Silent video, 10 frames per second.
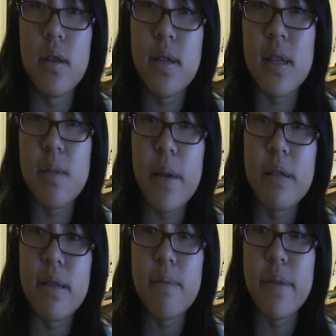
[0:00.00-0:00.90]
a
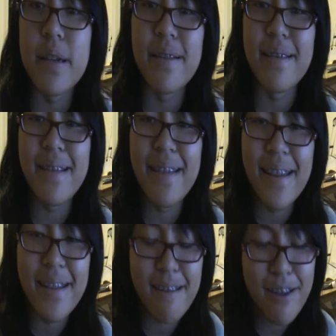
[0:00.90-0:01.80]
6pence because he
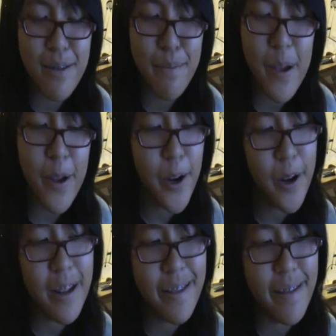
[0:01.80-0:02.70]
thinks she's a
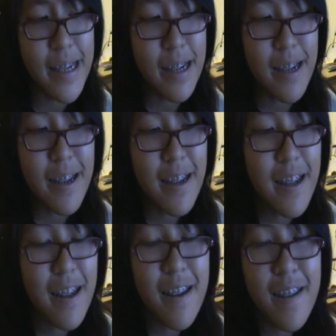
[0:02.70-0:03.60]
beggar, and
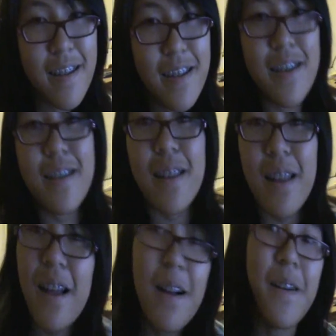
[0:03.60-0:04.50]
just,
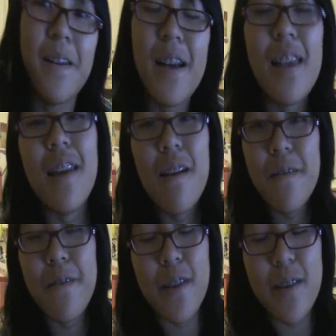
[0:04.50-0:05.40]
oh, I
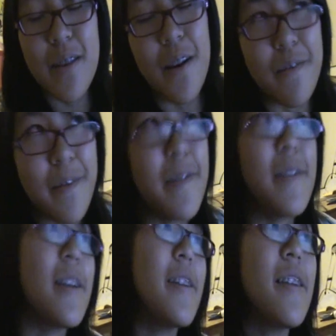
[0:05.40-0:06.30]
love this novel,
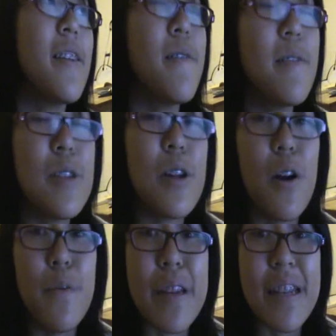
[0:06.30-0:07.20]
and I think you should
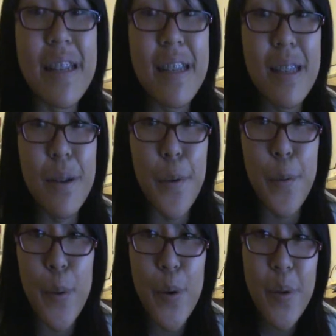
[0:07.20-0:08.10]
all read it,
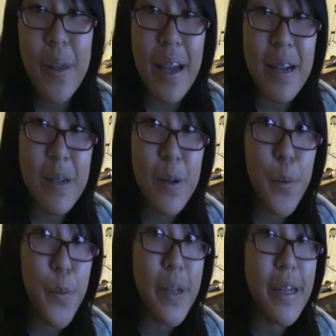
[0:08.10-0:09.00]
so yeah,
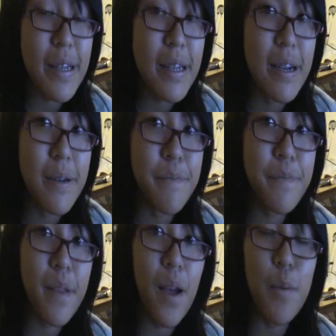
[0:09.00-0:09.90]
go read it.
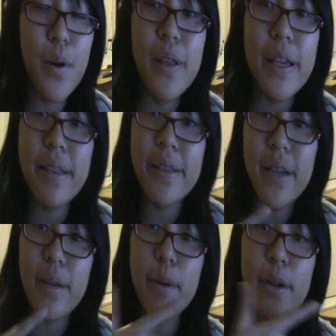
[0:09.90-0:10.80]
I'll put a link in the
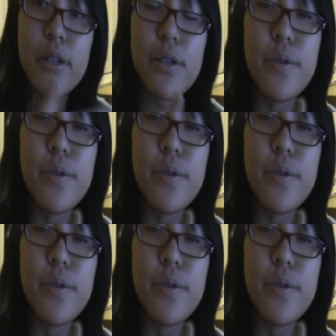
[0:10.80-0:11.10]
sidebar